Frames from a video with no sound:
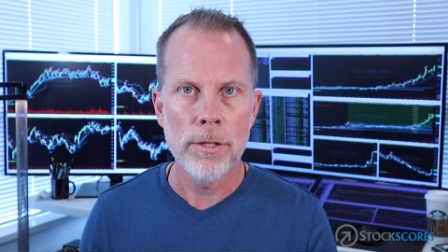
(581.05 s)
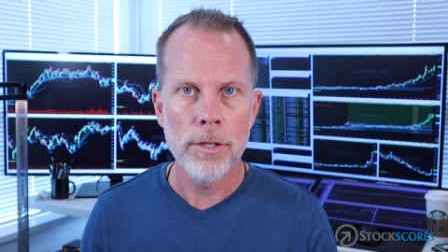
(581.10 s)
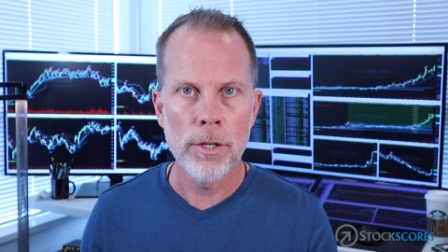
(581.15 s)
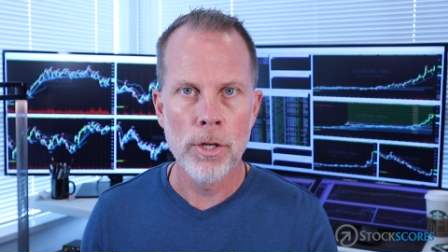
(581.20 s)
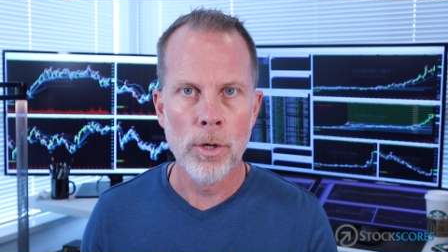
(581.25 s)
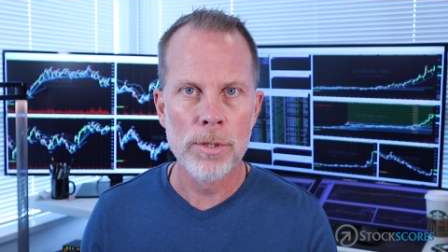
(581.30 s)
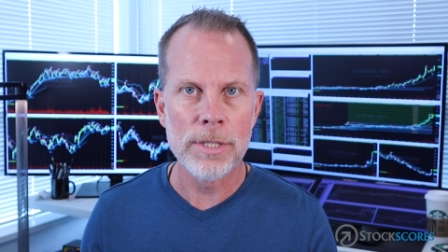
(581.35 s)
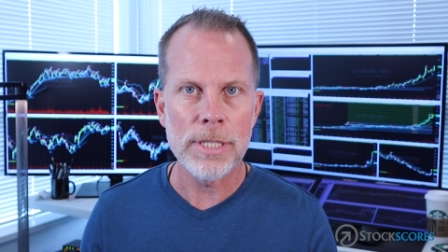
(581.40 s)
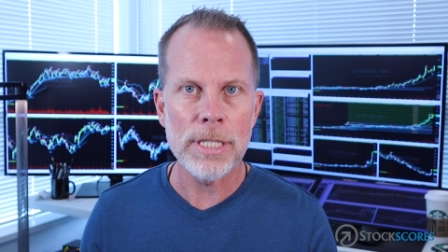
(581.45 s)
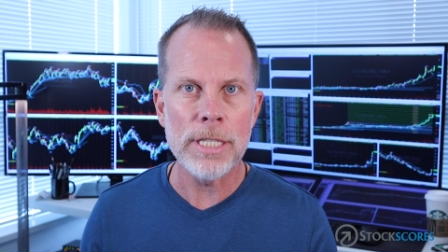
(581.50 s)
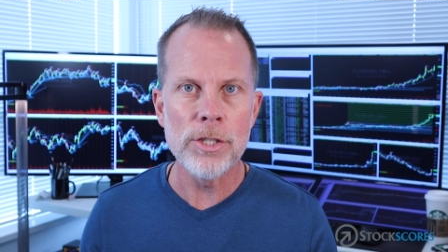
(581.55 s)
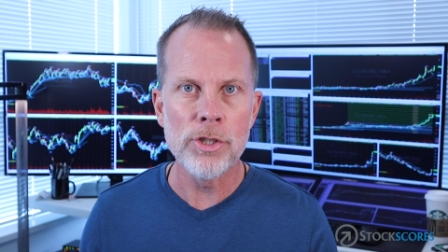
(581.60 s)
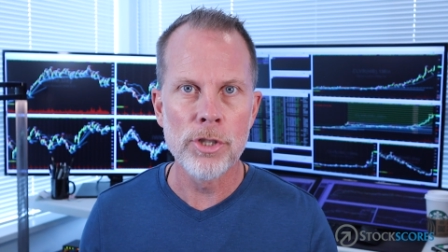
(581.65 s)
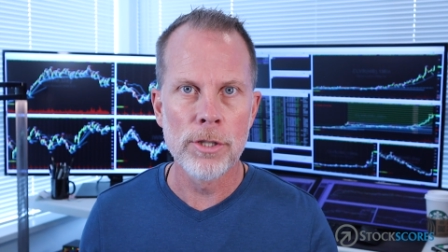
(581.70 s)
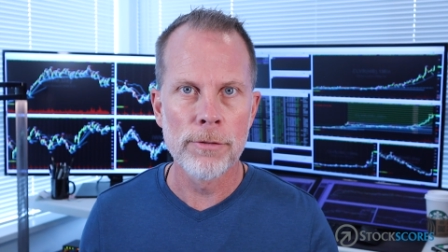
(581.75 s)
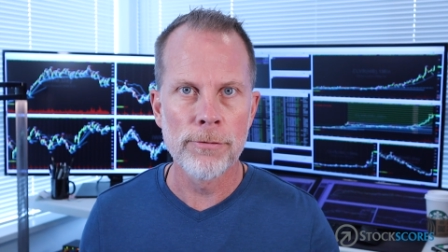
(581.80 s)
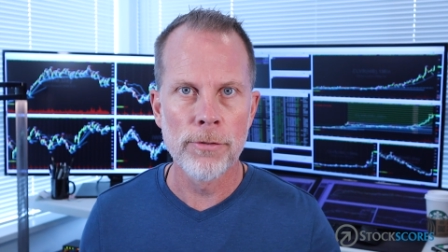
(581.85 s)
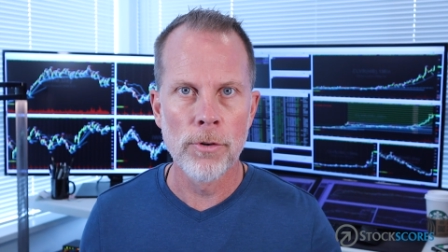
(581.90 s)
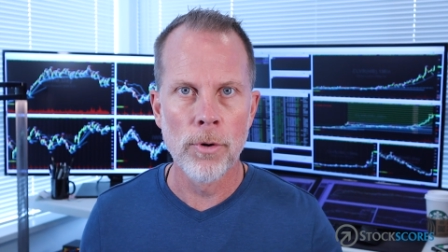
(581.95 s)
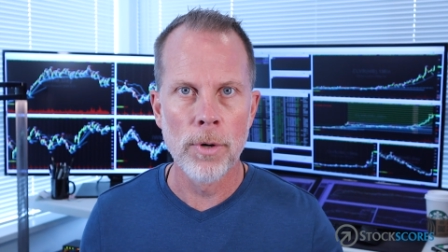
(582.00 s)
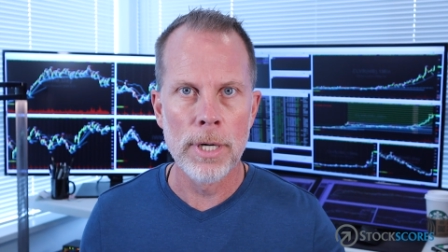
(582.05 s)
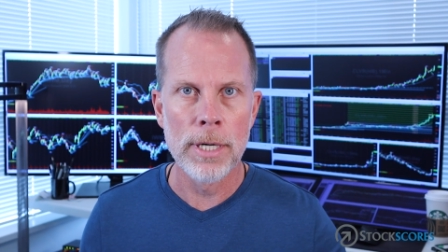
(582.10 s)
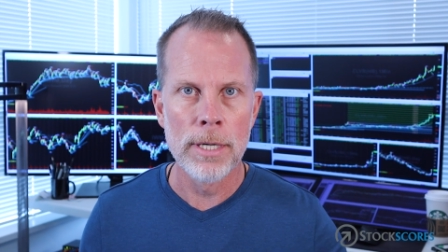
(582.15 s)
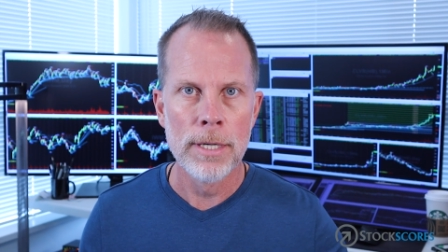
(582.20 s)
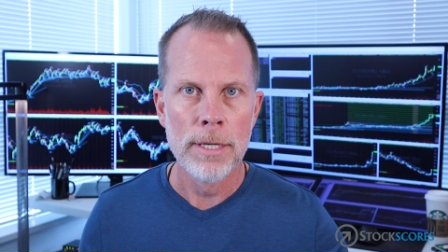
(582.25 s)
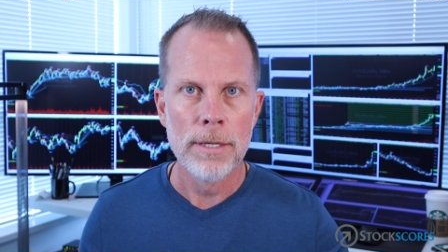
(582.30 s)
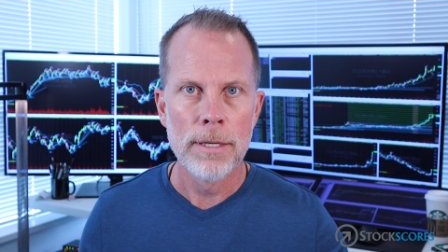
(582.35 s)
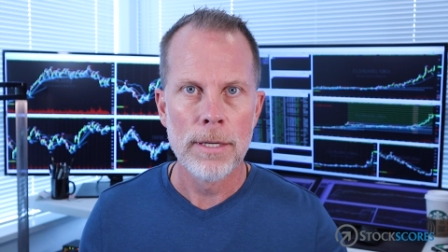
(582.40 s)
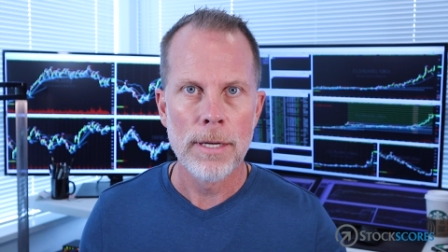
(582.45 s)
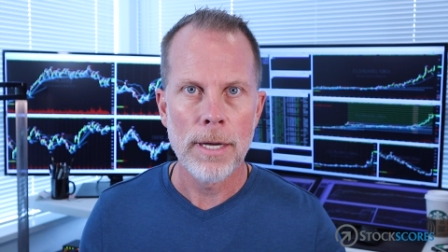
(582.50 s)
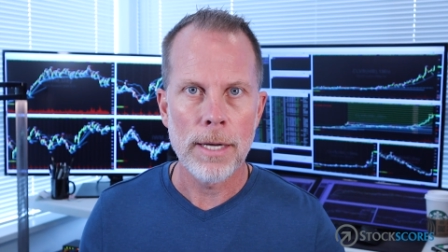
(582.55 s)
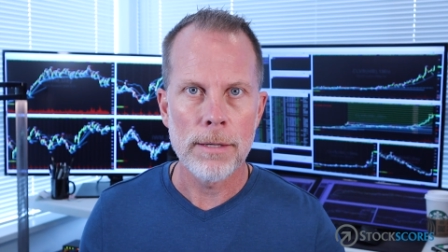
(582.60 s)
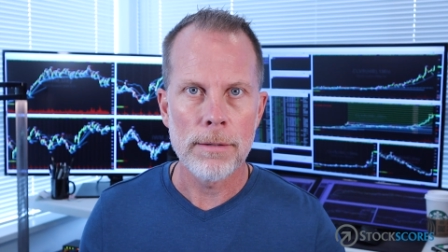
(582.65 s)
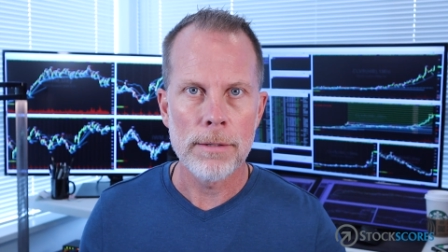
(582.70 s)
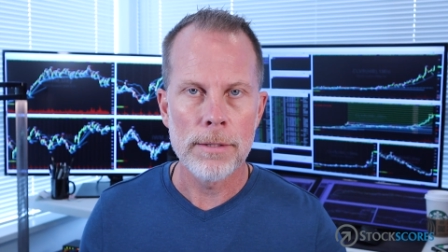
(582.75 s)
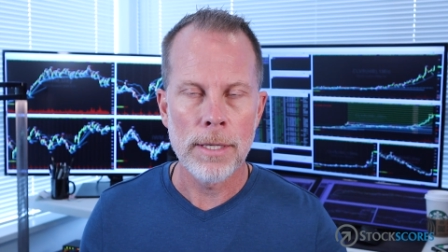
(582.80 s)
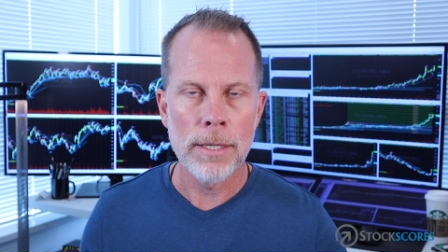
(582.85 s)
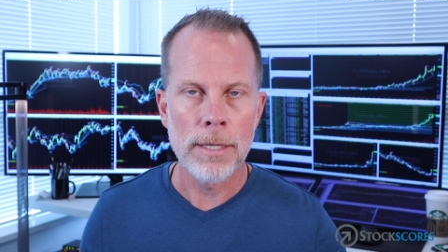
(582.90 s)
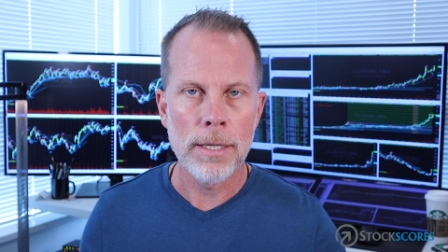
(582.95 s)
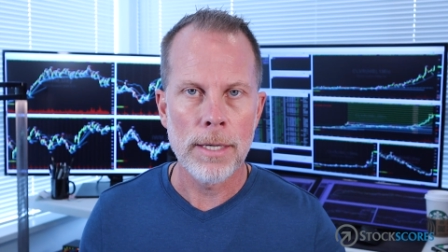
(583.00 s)
You know, it's easier for
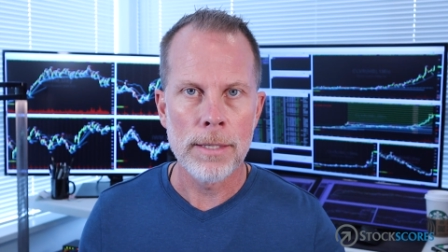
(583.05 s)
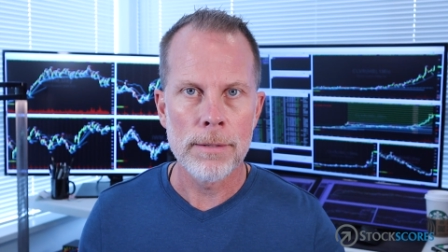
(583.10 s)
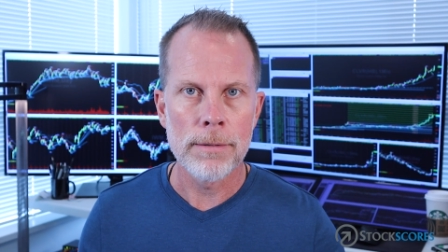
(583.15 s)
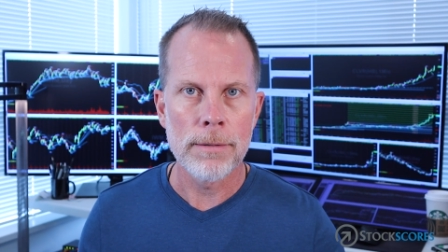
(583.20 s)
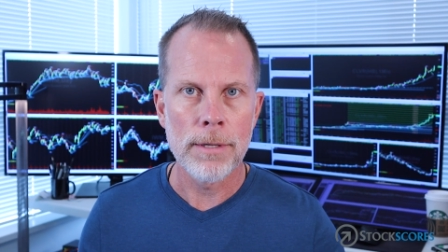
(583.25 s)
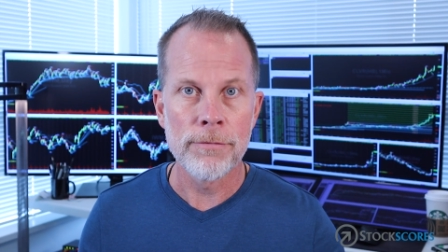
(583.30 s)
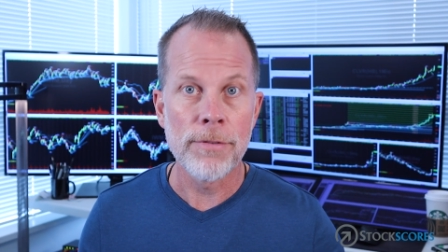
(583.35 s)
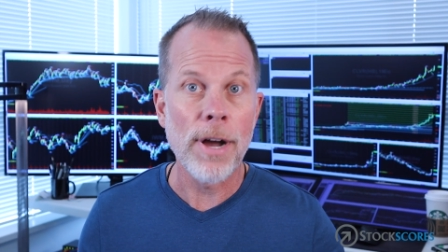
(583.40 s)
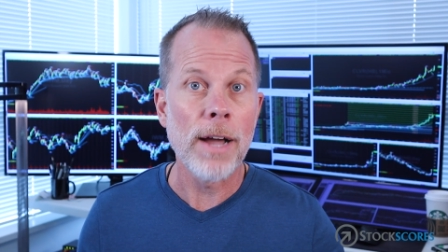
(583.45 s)
a